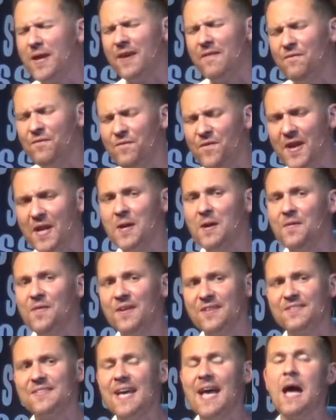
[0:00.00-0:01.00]
we can figure
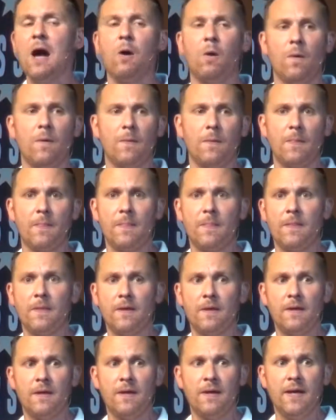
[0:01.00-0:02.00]
this out?
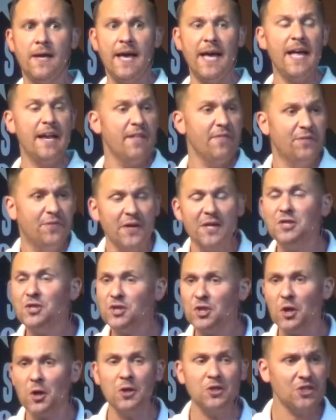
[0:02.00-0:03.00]
And in
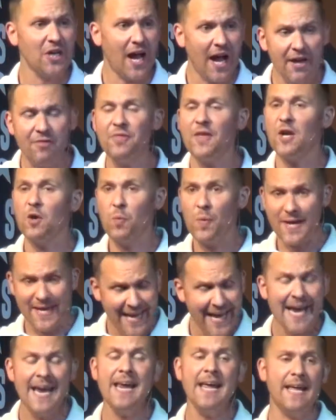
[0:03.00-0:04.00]
this church, I think we
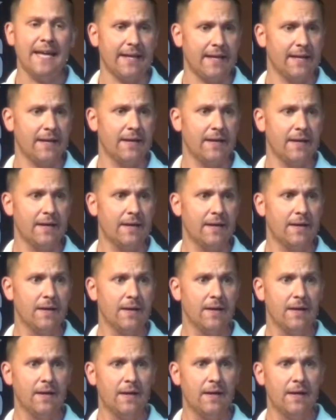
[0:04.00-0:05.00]
can.
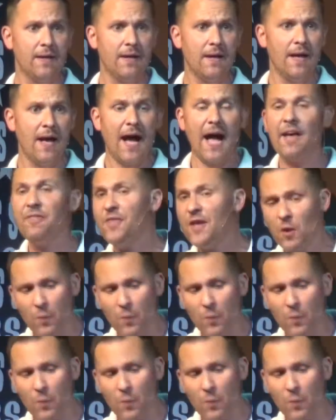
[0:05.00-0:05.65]
I